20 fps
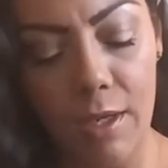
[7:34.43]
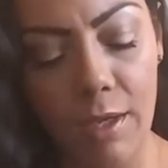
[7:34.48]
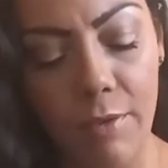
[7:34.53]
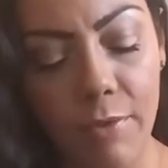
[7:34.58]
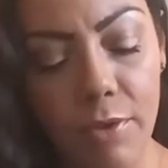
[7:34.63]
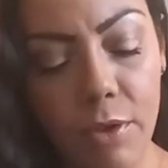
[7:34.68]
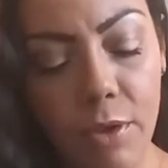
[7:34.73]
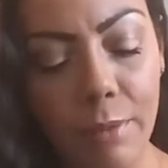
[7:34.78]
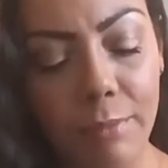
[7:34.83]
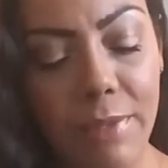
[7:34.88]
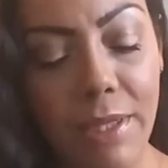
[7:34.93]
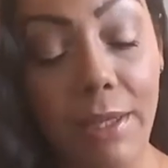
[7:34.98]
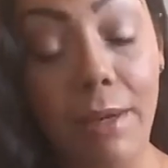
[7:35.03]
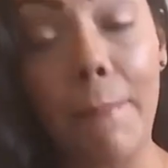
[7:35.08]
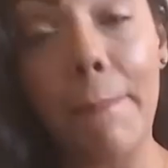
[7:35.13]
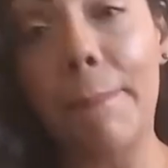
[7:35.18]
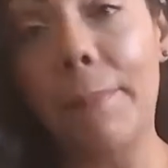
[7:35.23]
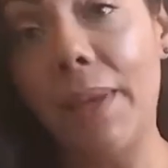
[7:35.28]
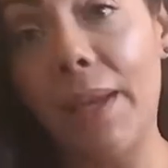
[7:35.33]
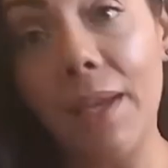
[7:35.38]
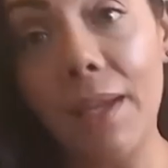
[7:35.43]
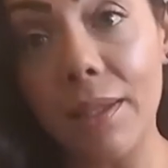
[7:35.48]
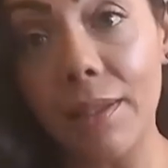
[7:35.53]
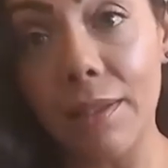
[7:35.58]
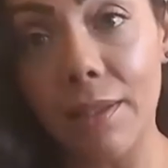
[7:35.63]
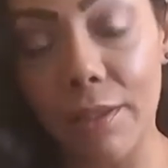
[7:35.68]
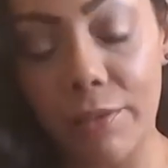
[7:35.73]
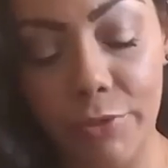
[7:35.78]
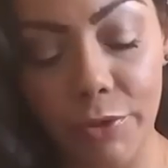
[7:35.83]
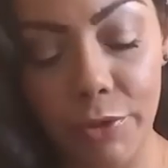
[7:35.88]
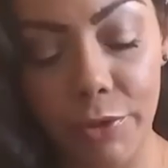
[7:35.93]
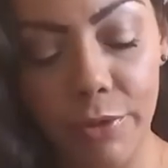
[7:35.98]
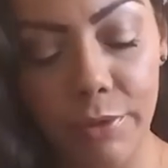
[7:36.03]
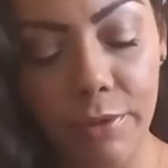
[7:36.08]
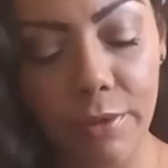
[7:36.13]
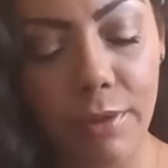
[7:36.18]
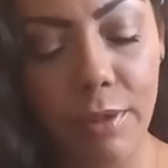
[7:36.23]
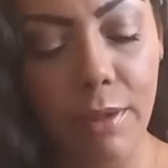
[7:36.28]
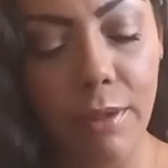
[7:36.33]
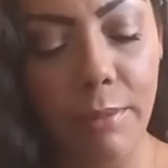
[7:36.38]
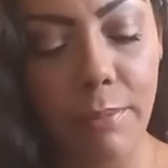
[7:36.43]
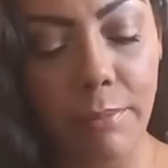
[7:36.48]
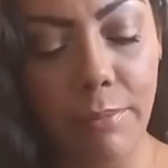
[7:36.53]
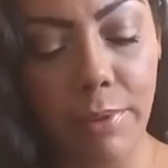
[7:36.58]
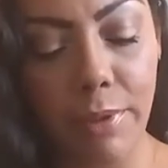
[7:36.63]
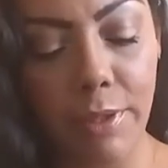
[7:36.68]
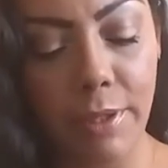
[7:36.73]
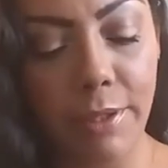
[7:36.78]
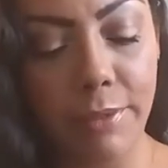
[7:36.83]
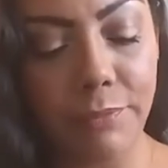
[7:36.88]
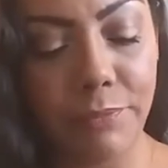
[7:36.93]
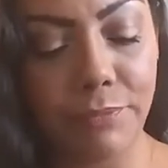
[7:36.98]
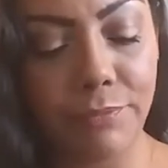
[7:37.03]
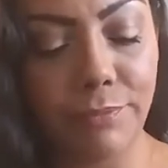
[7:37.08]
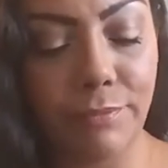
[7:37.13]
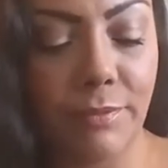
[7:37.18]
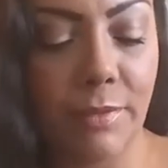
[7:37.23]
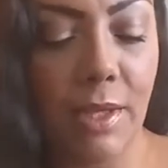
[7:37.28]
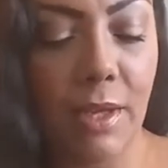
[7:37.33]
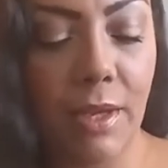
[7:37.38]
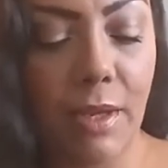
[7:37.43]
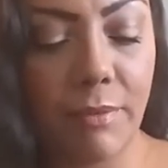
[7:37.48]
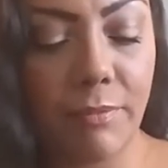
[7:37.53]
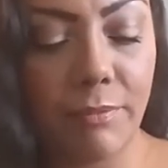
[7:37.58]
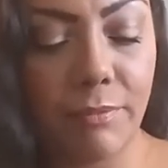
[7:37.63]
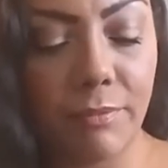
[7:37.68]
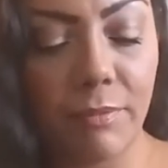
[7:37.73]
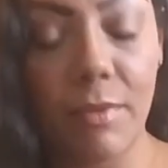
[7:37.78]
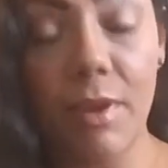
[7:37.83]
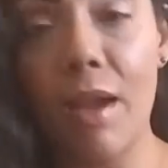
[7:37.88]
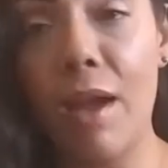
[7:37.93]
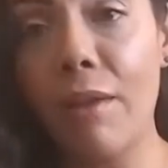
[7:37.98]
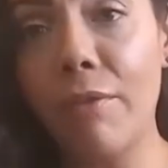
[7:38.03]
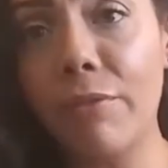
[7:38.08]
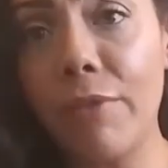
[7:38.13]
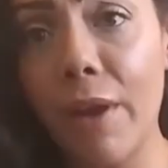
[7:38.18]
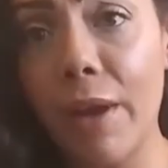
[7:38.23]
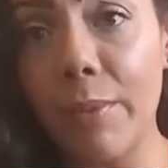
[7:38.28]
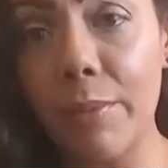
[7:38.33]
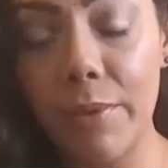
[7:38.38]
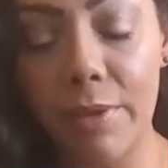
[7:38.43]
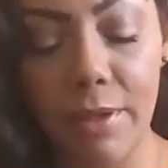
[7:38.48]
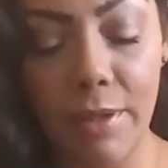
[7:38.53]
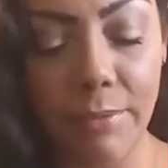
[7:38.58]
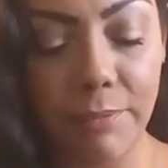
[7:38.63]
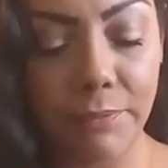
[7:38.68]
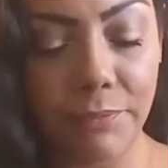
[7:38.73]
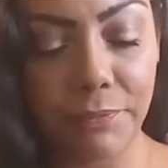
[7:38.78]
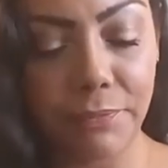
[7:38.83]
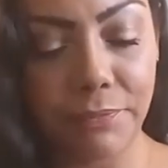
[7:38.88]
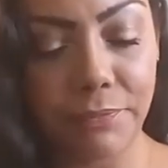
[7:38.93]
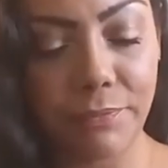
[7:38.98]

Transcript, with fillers: Even though I'm not a pink lover, but hey, I'm fine with it.